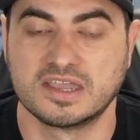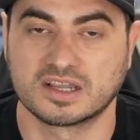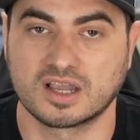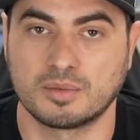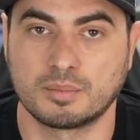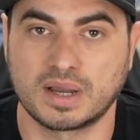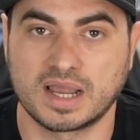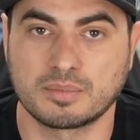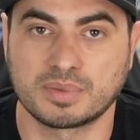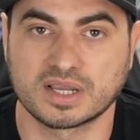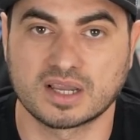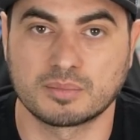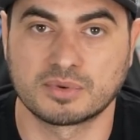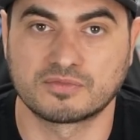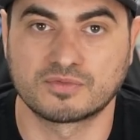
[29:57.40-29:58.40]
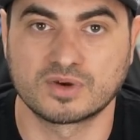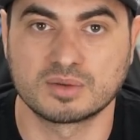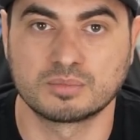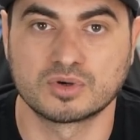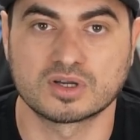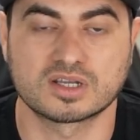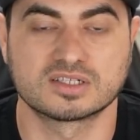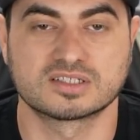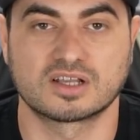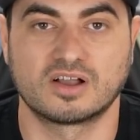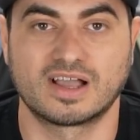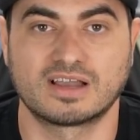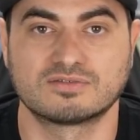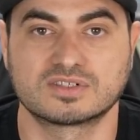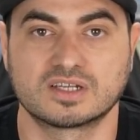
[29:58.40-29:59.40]
Come by, pick up a free book, because I'll
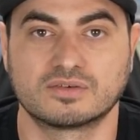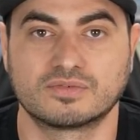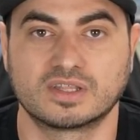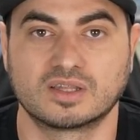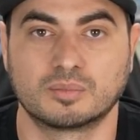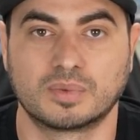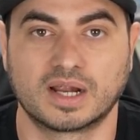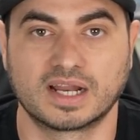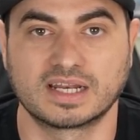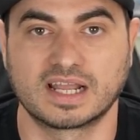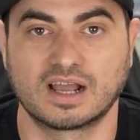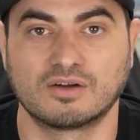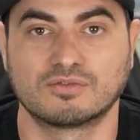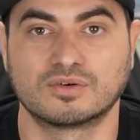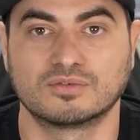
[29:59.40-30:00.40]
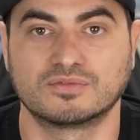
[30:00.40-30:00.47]
have stuff in the buy it now for